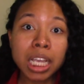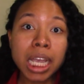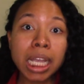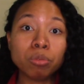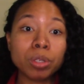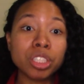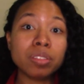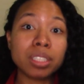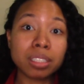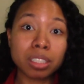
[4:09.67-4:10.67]
and when you
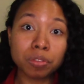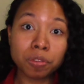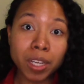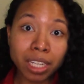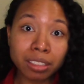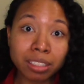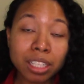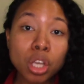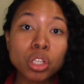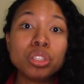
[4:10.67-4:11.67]
disinfect,
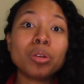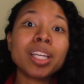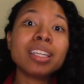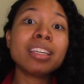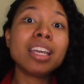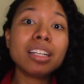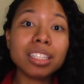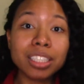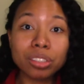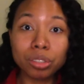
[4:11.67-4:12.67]
you are
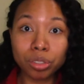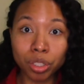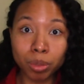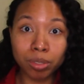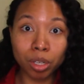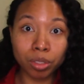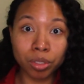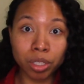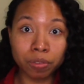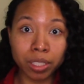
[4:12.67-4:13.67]
killing the germs on the
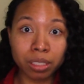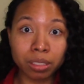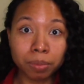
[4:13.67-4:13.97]
surface.